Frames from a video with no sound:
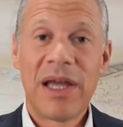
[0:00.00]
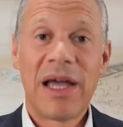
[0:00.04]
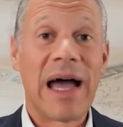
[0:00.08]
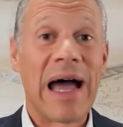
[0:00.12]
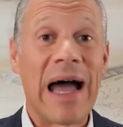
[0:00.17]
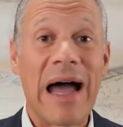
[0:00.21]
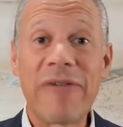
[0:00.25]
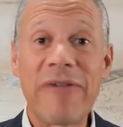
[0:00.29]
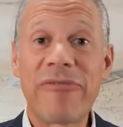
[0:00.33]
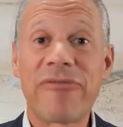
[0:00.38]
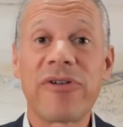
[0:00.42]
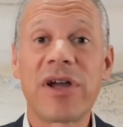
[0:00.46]

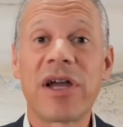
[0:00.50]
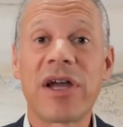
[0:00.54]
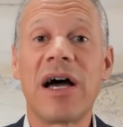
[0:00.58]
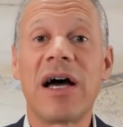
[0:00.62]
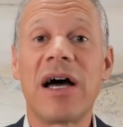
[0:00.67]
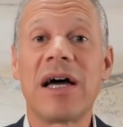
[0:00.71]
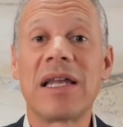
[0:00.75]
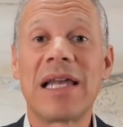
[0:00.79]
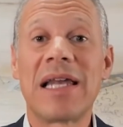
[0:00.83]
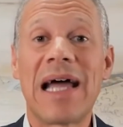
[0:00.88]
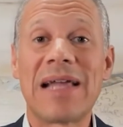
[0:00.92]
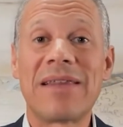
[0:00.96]
Africa
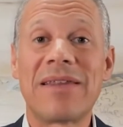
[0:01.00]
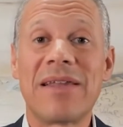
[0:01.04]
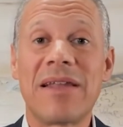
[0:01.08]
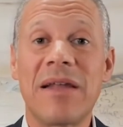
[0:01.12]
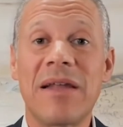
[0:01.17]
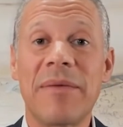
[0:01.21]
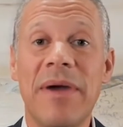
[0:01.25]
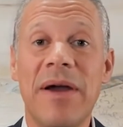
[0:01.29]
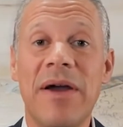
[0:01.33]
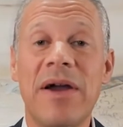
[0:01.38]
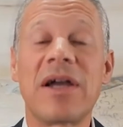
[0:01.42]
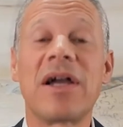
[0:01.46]
and Latin
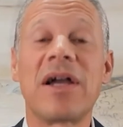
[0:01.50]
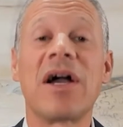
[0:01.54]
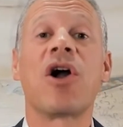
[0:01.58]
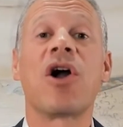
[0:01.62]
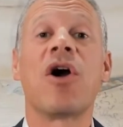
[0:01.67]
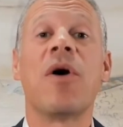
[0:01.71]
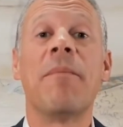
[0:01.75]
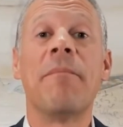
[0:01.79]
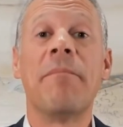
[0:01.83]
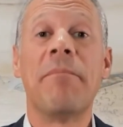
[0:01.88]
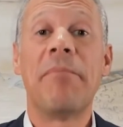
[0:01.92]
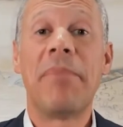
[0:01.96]
America
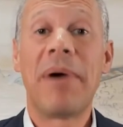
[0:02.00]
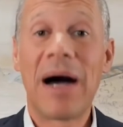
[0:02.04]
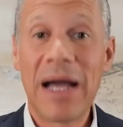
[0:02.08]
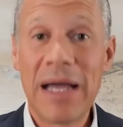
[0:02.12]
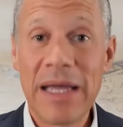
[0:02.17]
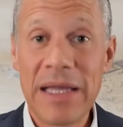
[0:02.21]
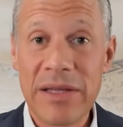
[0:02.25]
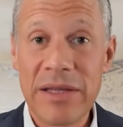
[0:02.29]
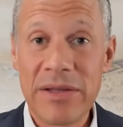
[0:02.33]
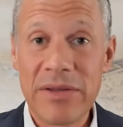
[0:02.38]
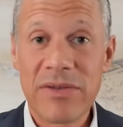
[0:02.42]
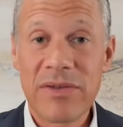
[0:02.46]

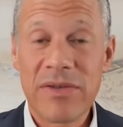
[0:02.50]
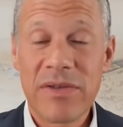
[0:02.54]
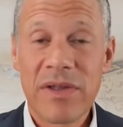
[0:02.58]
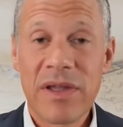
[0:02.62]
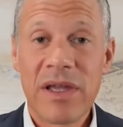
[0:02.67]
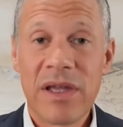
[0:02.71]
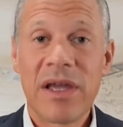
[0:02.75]
combined